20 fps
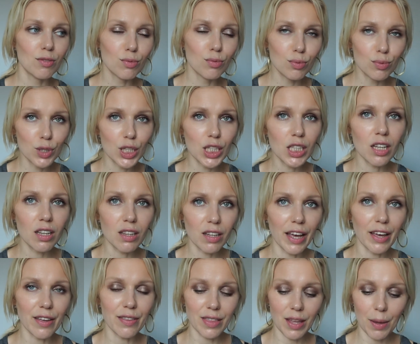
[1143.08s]
Really
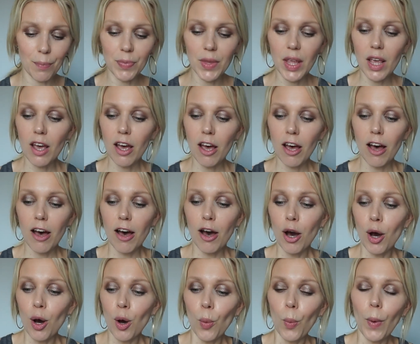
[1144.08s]
like them.
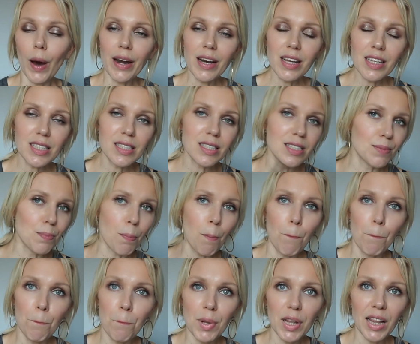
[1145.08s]
One is
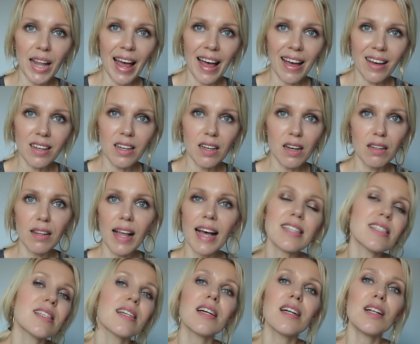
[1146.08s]
Black
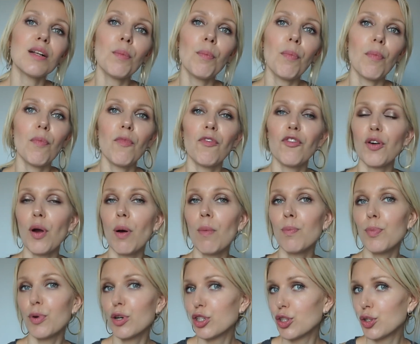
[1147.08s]
Classical
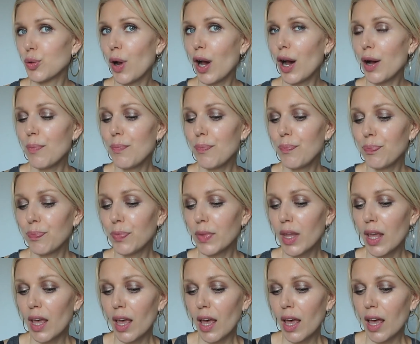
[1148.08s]
from Bourjois.
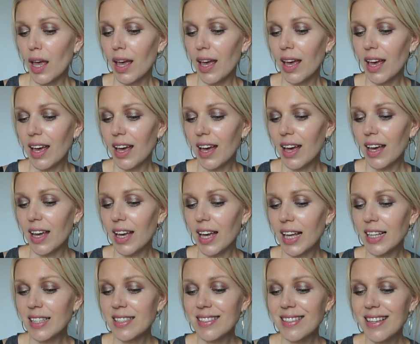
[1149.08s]

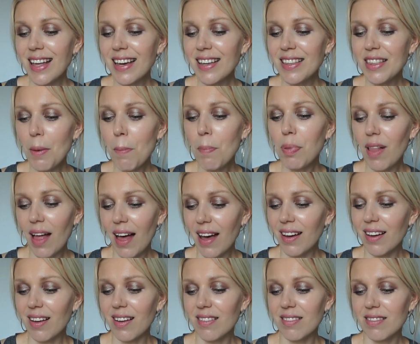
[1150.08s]
It's like the
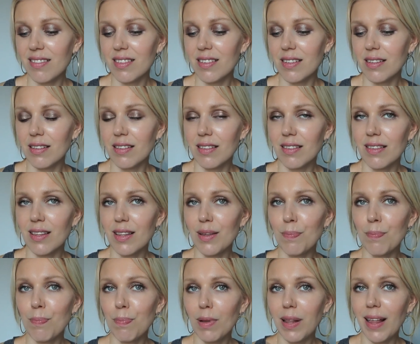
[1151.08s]
blackest, the
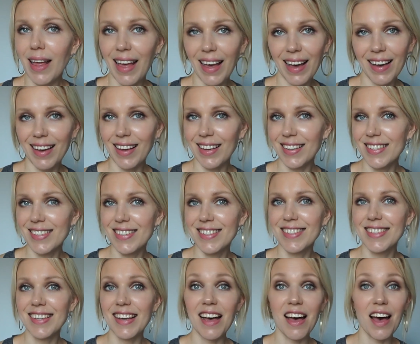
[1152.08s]

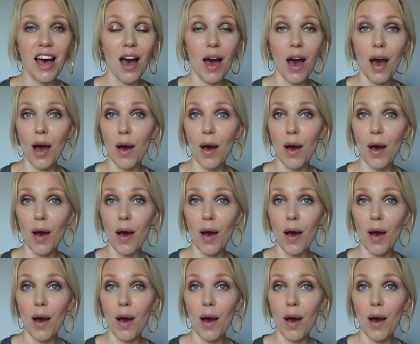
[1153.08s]
blackest uh,